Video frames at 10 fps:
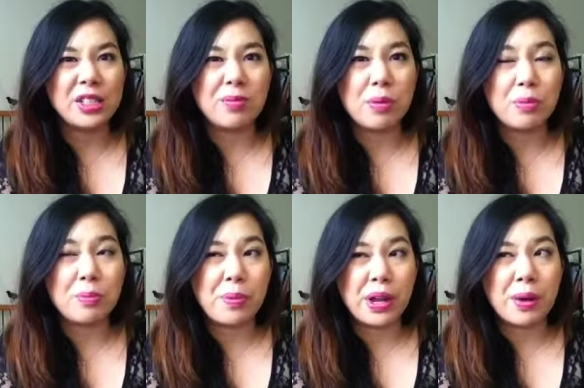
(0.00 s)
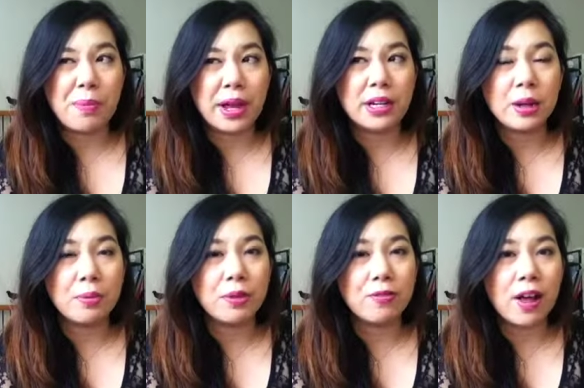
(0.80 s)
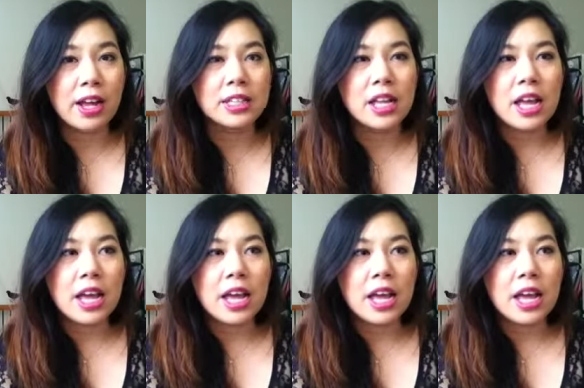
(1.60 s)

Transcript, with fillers: so mum would end up paying double the flights.